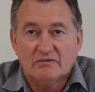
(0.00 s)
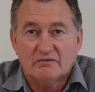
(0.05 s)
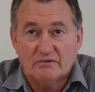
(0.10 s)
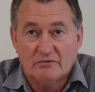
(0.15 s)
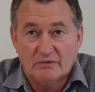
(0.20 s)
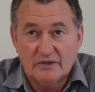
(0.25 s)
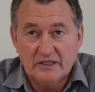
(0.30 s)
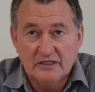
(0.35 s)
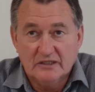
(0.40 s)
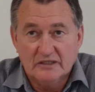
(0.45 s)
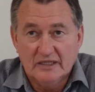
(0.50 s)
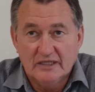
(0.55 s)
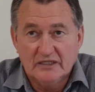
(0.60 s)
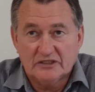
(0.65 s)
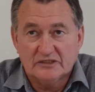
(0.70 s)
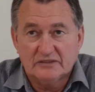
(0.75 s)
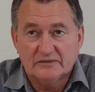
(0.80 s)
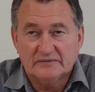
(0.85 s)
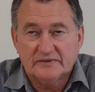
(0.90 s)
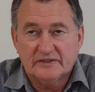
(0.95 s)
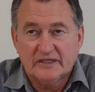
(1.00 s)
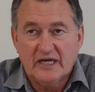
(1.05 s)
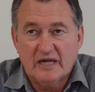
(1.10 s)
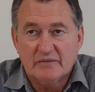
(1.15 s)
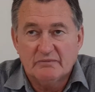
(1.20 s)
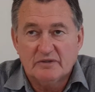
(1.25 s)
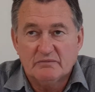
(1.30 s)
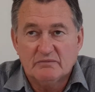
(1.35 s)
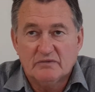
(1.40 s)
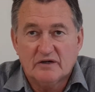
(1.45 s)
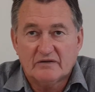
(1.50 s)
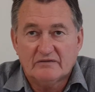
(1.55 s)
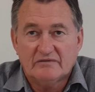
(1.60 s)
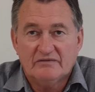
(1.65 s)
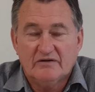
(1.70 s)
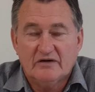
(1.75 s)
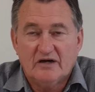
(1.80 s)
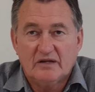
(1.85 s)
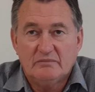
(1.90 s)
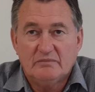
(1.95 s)
regulation can be
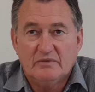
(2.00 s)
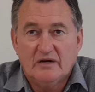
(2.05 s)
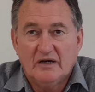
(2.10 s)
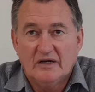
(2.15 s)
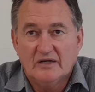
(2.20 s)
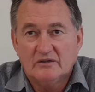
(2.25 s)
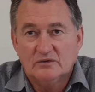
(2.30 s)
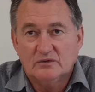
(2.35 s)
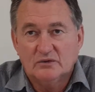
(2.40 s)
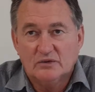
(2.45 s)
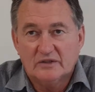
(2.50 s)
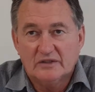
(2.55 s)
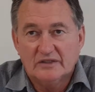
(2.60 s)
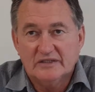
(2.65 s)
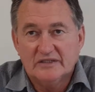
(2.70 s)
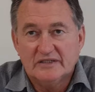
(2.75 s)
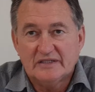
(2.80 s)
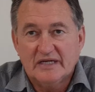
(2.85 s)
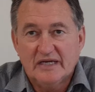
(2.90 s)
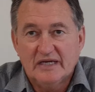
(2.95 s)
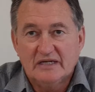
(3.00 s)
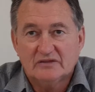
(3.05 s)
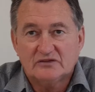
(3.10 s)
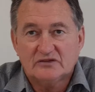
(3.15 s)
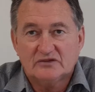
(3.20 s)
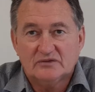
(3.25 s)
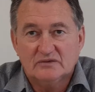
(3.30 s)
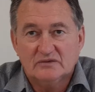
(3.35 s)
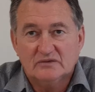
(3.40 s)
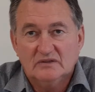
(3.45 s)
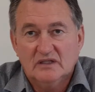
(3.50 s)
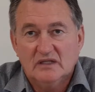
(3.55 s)
modified by an order in council.